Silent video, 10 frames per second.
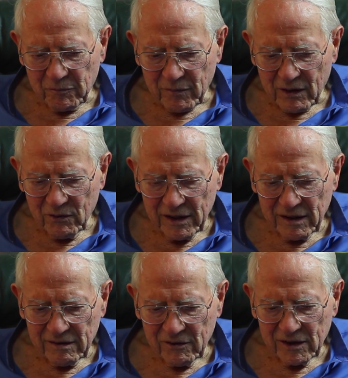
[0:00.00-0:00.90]
when
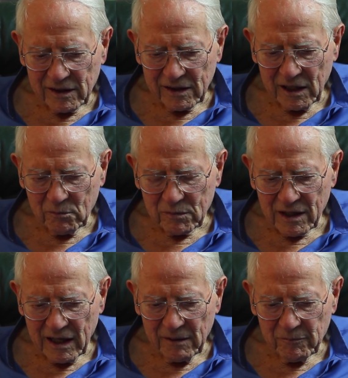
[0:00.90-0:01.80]
it came
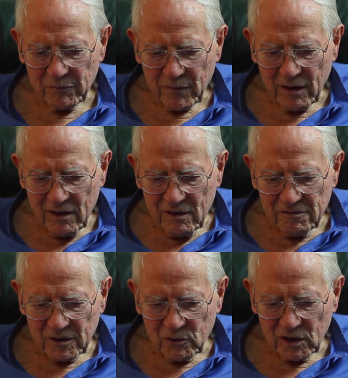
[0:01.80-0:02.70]
time
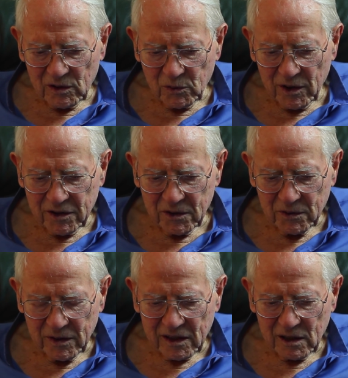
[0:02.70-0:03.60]
for World War II
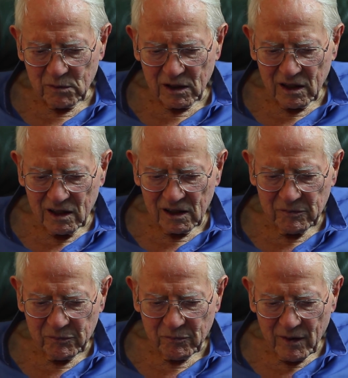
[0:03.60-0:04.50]
to come along,
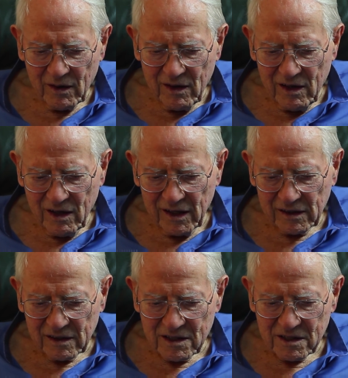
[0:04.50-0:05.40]
I
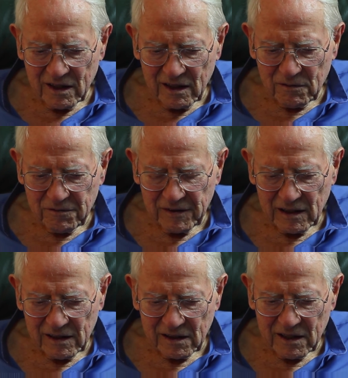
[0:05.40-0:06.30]
could see and feel
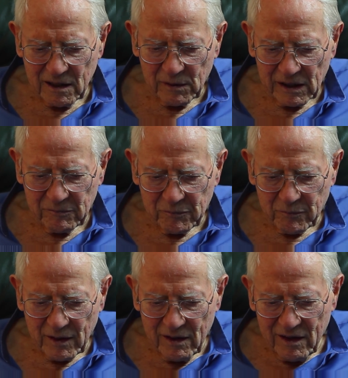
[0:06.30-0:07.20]
it coming,
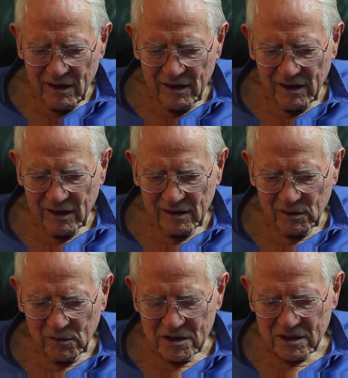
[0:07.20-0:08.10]
and it
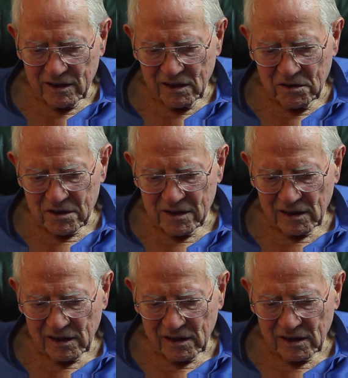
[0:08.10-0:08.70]
was an interesting